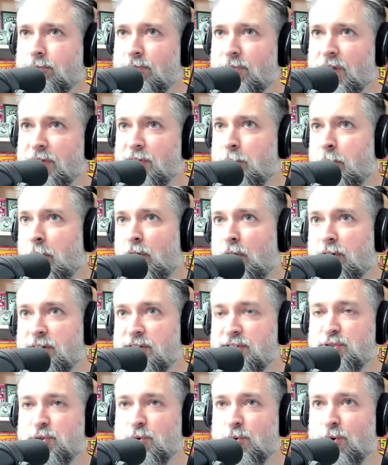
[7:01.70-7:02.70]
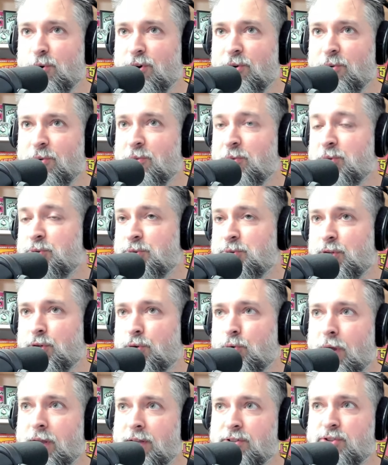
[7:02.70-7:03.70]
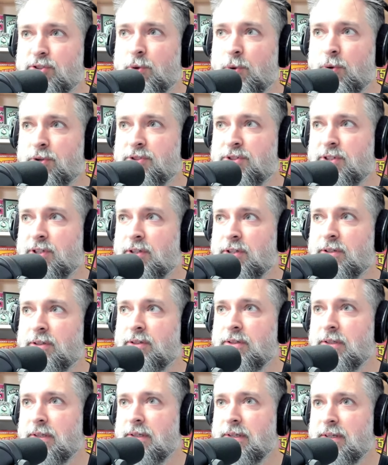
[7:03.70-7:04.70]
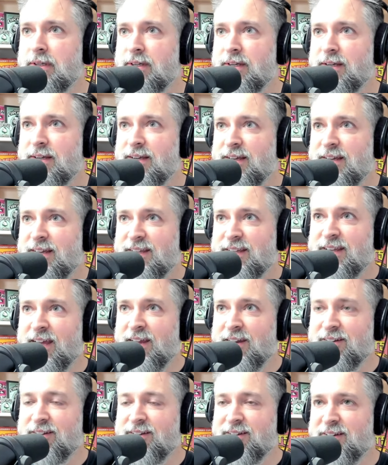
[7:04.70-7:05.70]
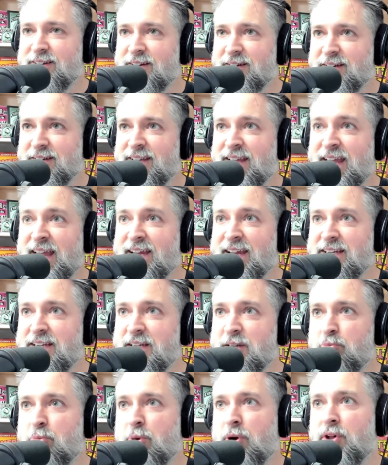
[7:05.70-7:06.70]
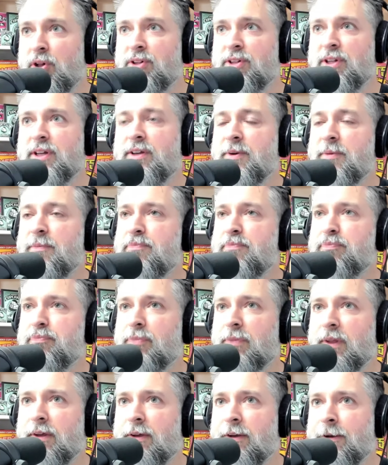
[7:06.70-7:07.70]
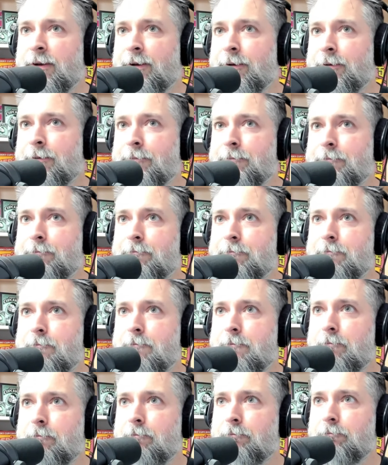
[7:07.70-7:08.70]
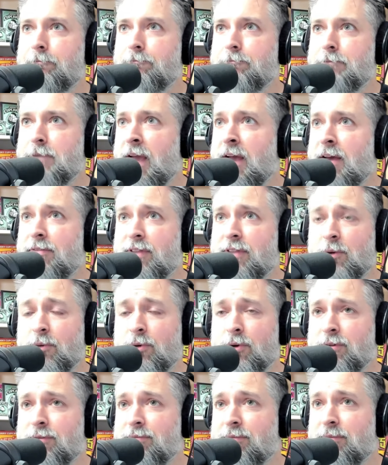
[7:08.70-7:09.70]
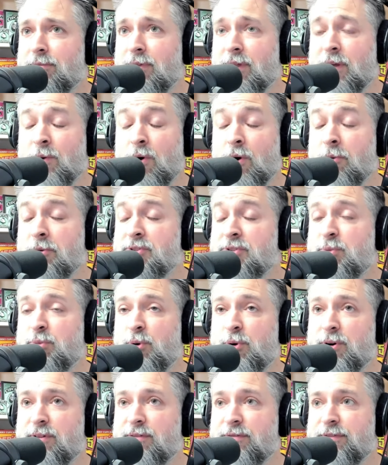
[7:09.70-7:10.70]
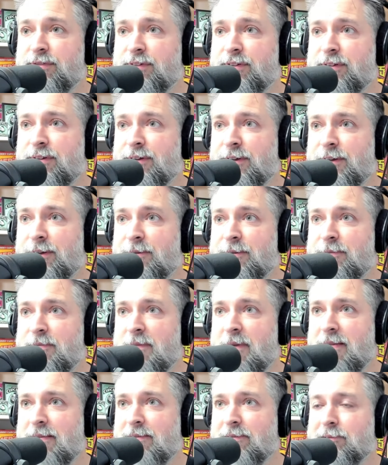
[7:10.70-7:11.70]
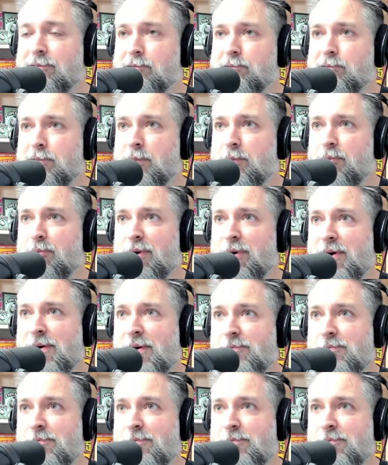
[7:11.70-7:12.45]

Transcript: the party store, which was a great source to get candy in bulk. Yeah, they were always supportive. But